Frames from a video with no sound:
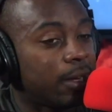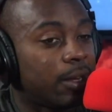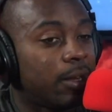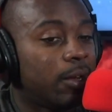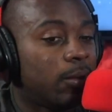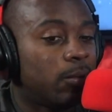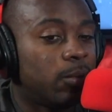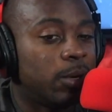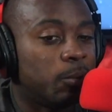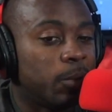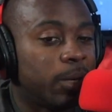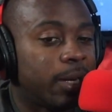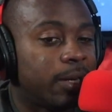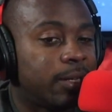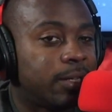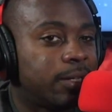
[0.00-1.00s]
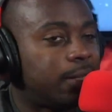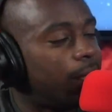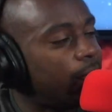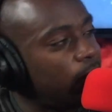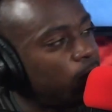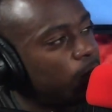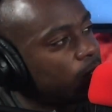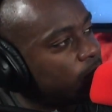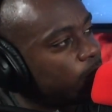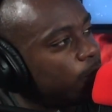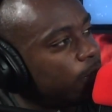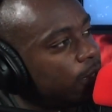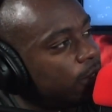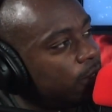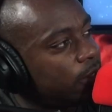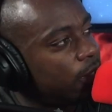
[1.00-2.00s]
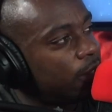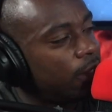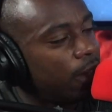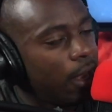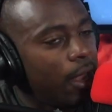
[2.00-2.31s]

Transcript: Like, okay. We, we had did that. You wasn't with us yet.